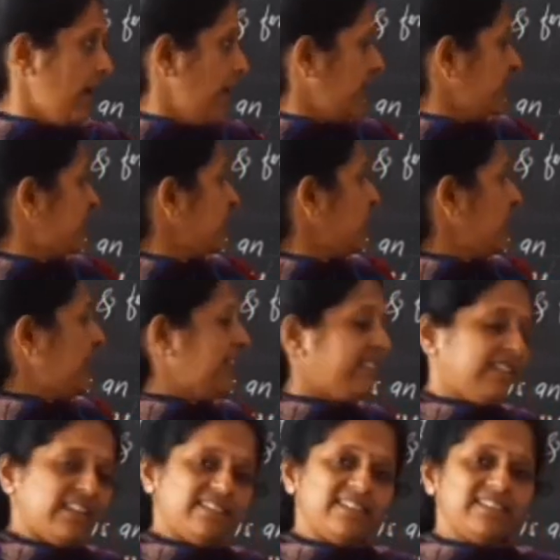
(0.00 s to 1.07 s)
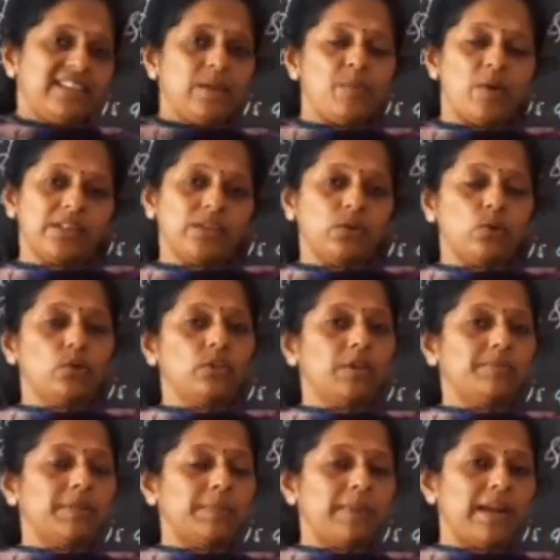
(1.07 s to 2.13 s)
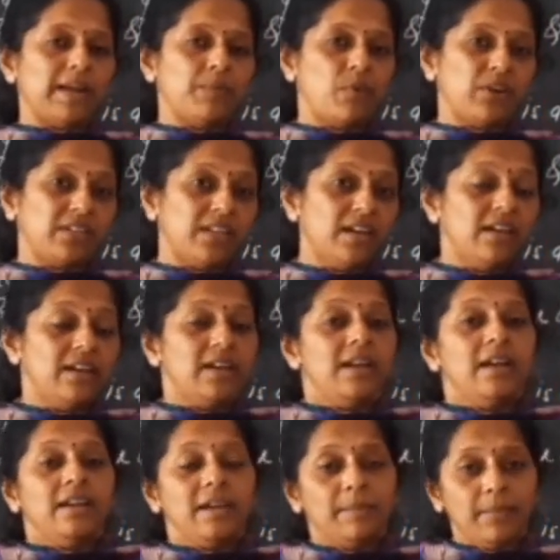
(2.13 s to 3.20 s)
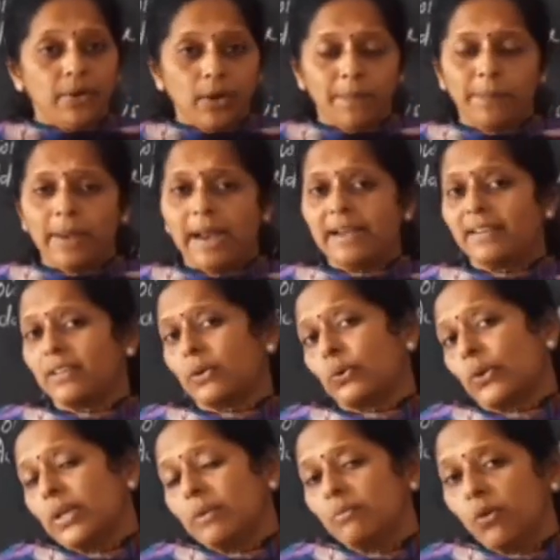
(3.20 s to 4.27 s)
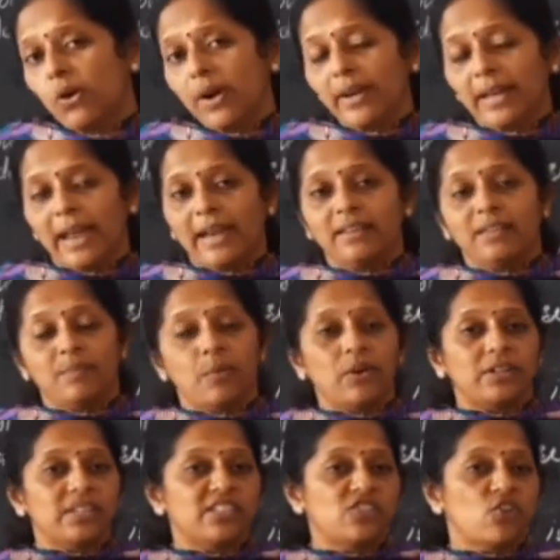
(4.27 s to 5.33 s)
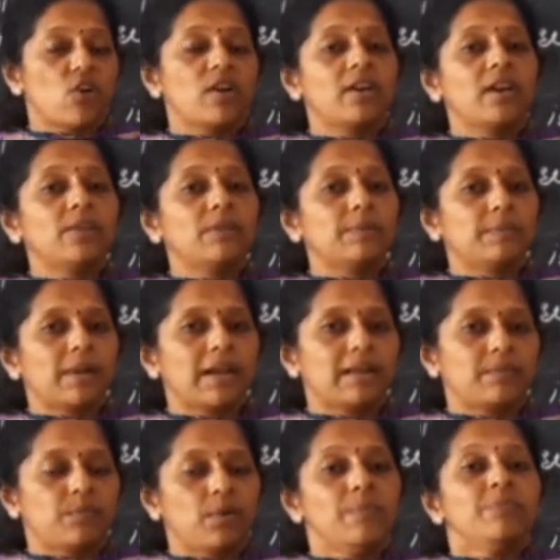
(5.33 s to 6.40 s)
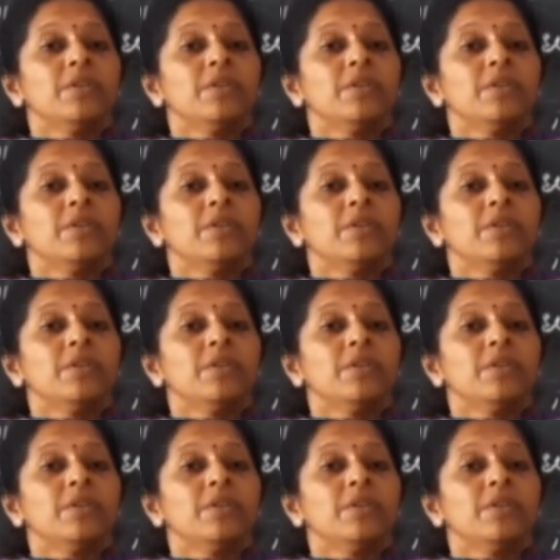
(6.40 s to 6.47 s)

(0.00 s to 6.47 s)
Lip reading: and so it is necessary for the growth of the plant, for the number of plant growing more, and for the stronger one plant,